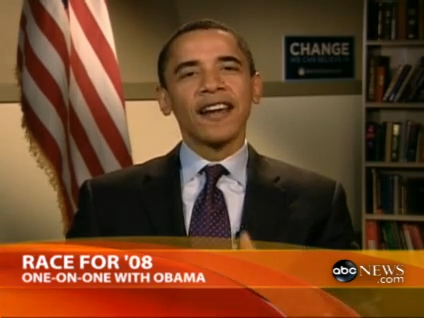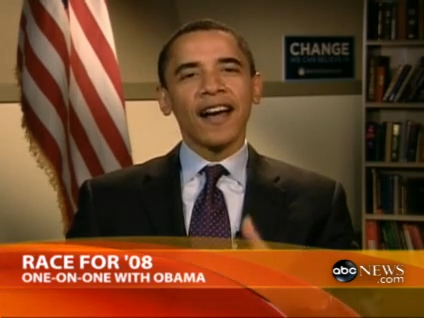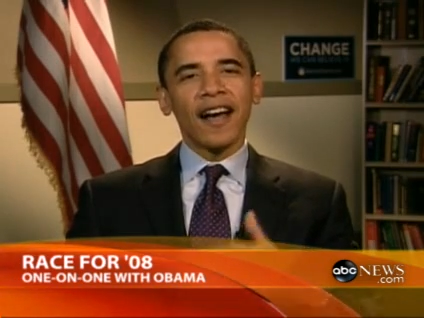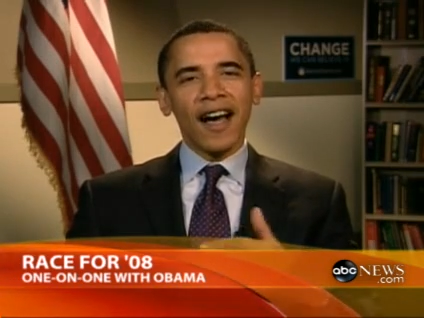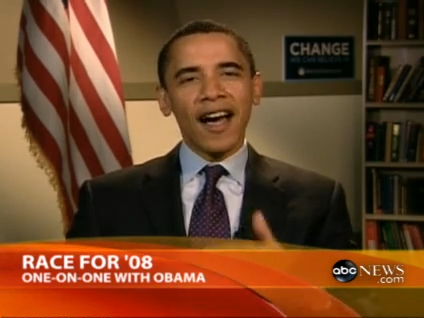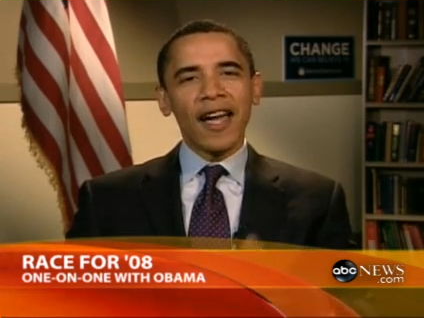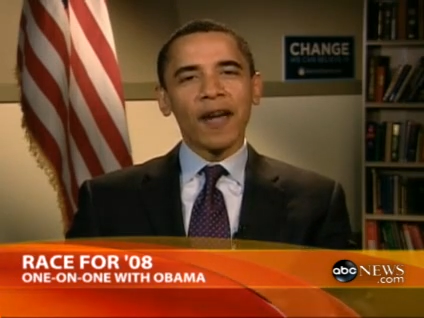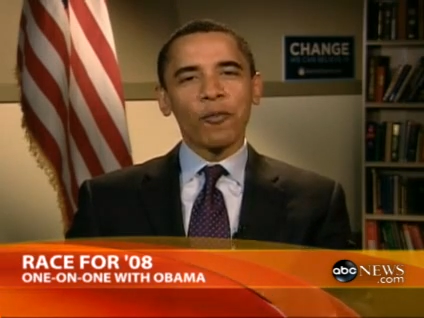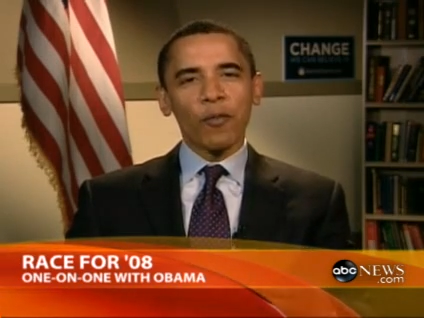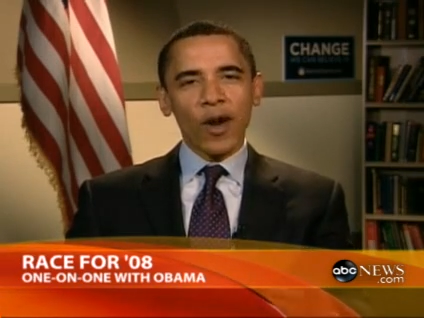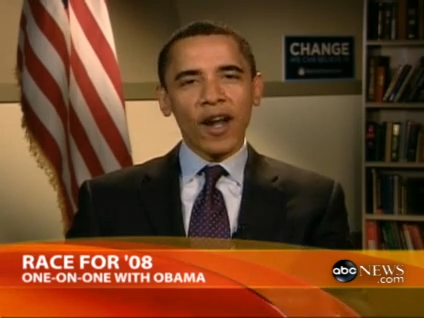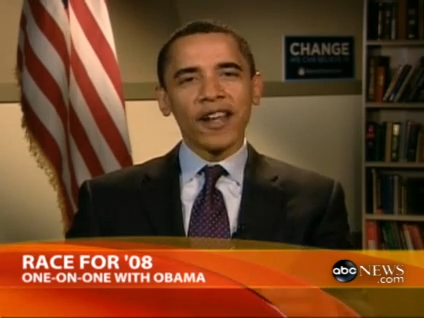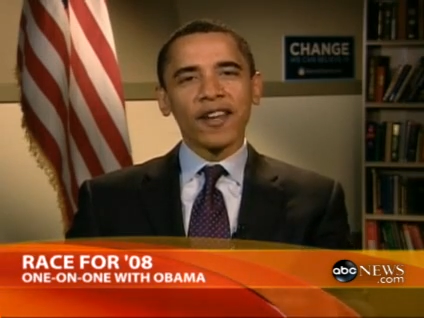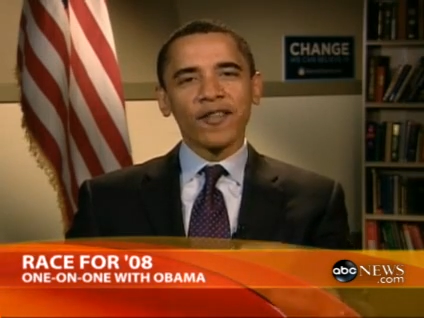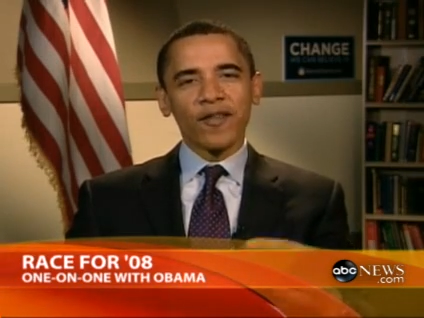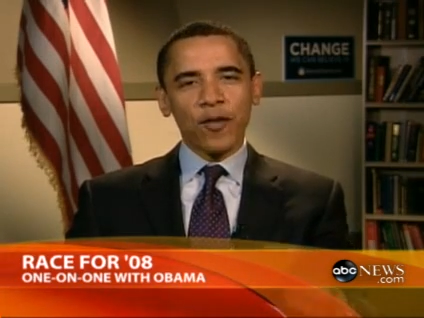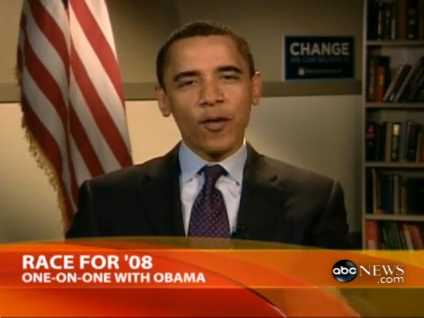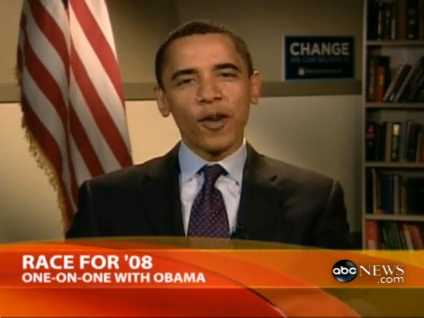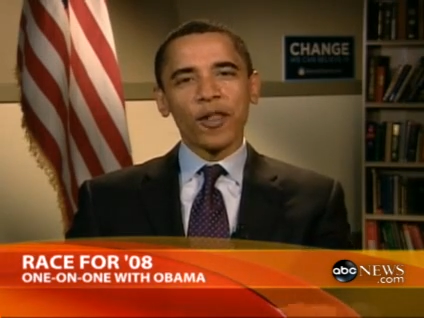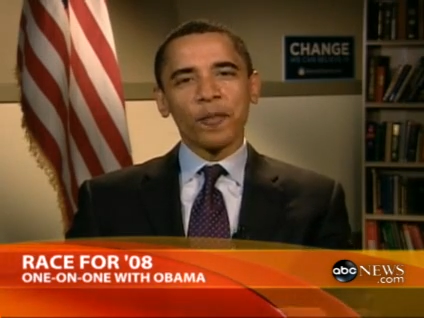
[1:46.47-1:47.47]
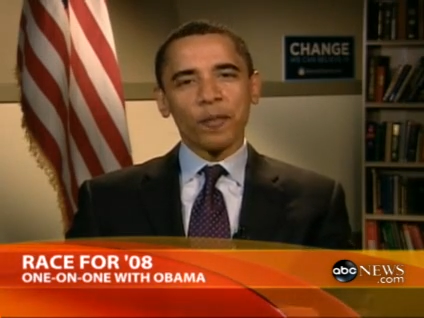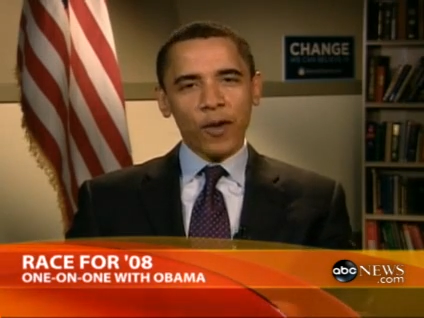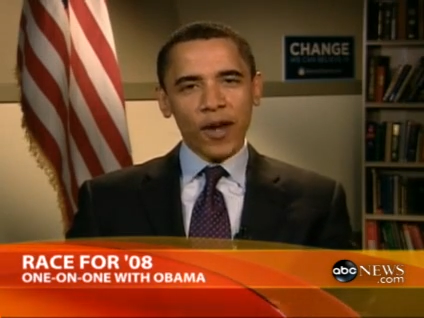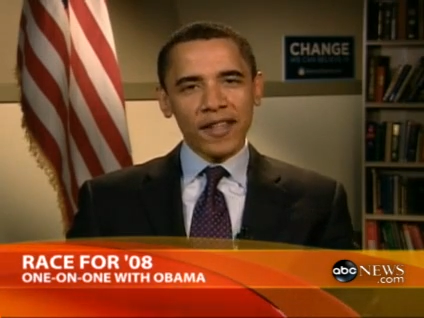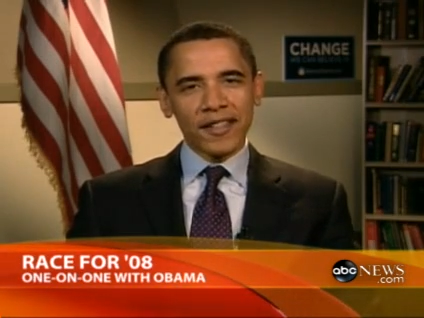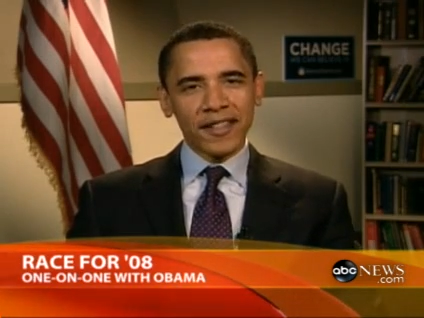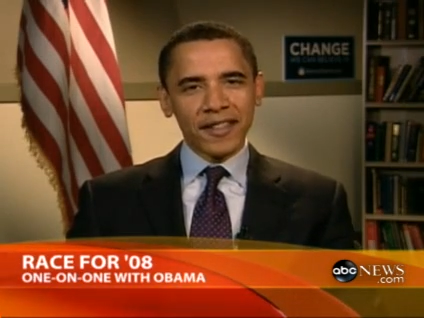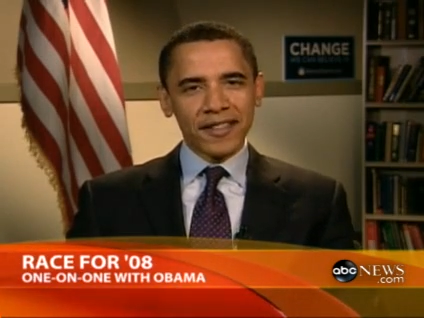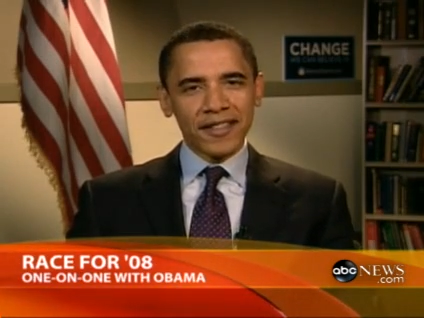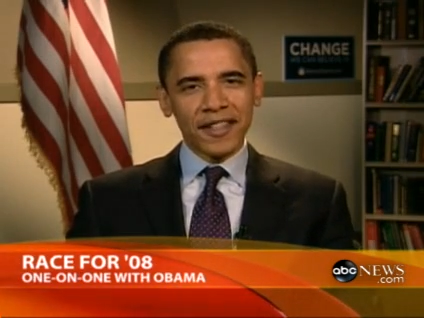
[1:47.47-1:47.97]
I am running for the
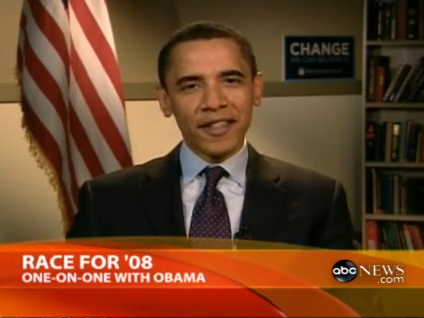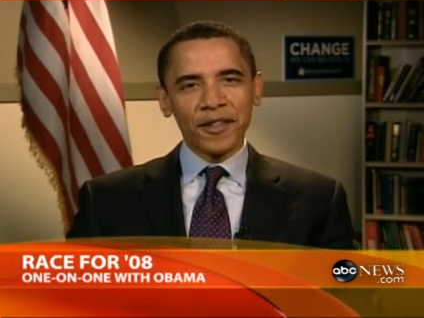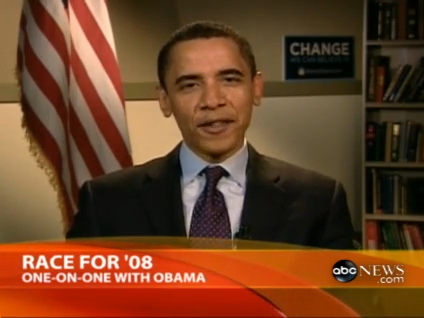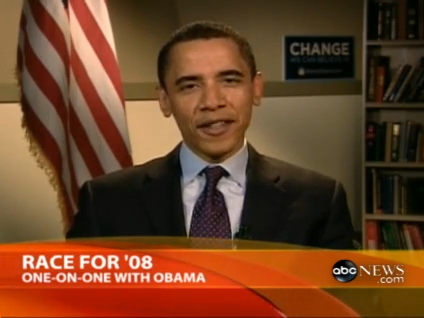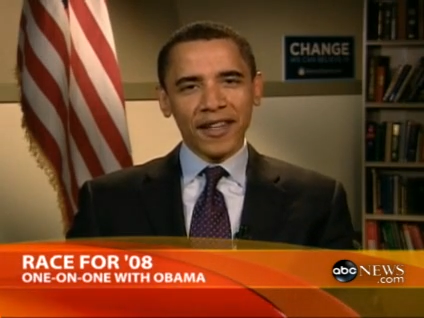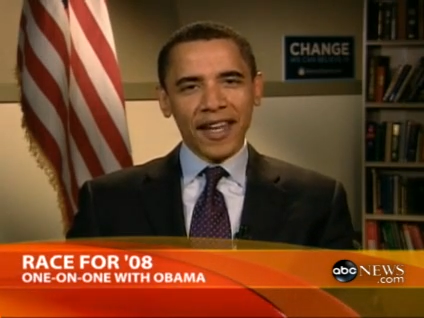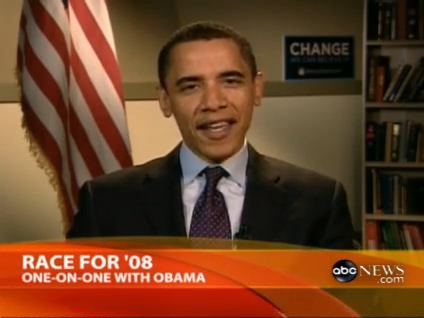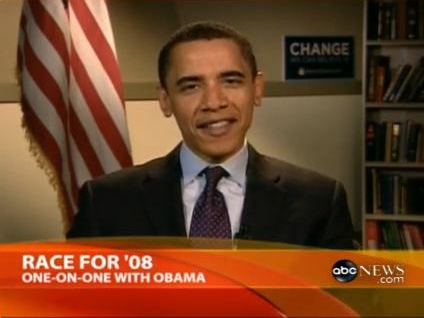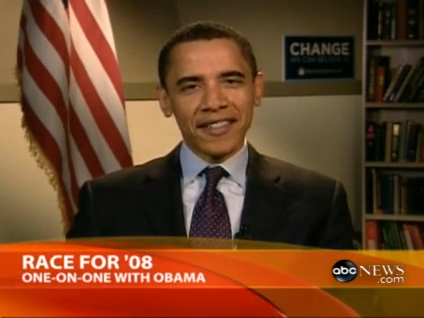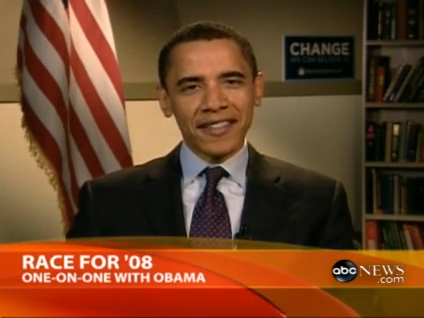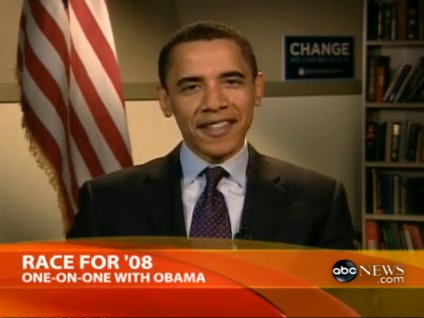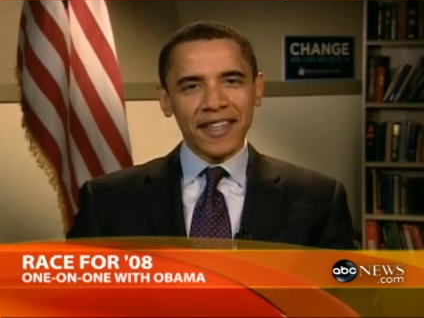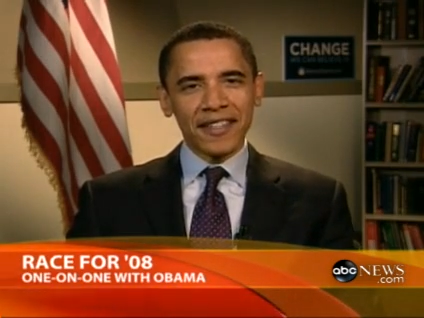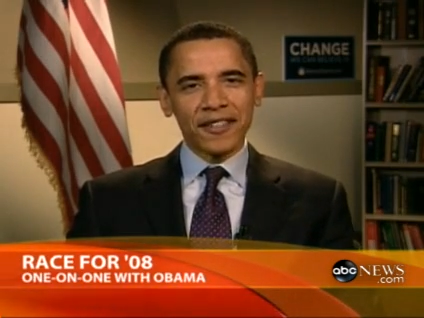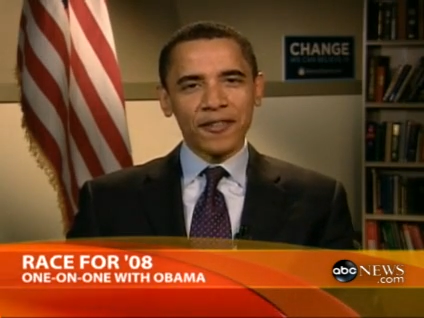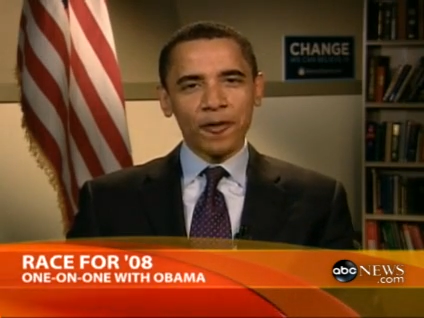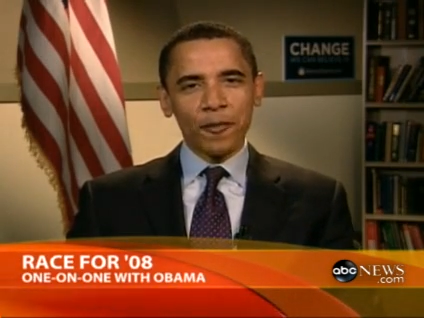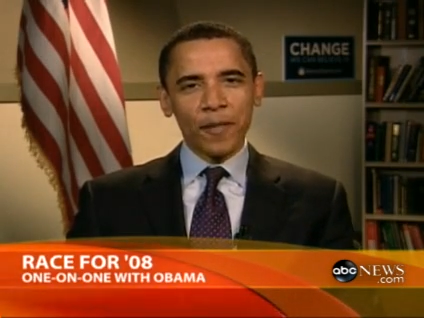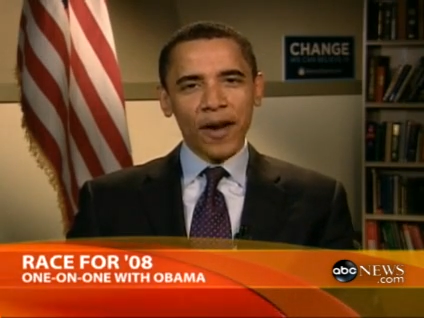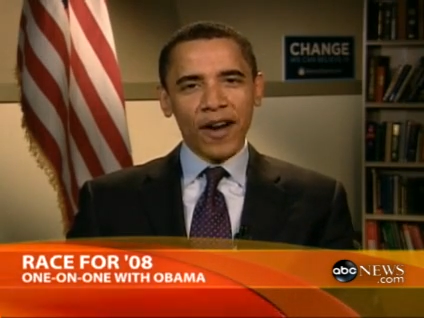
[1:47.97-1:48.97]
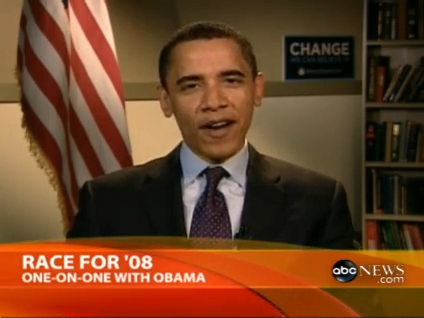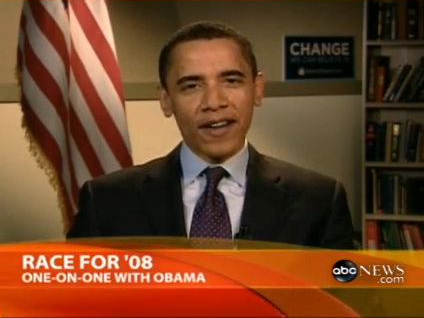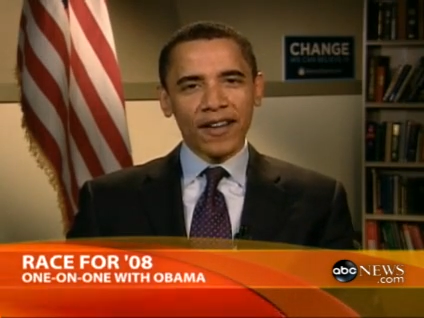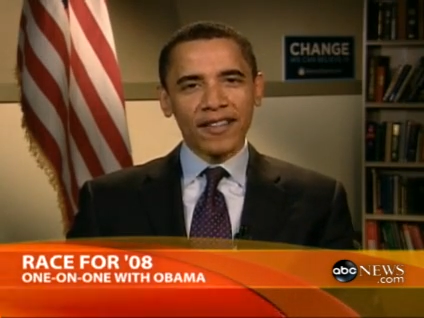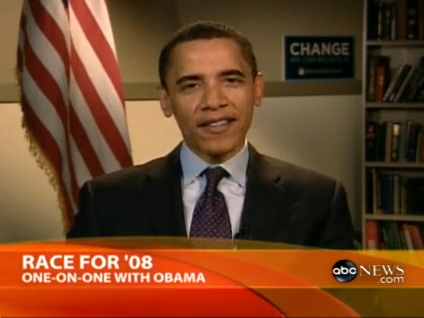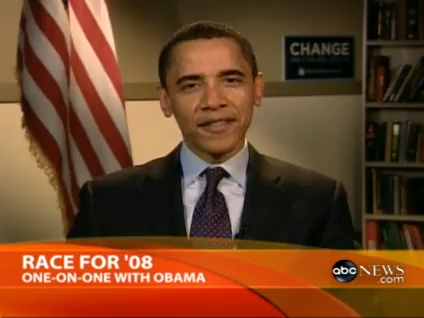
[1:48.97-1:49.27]
presidency of the United States of America.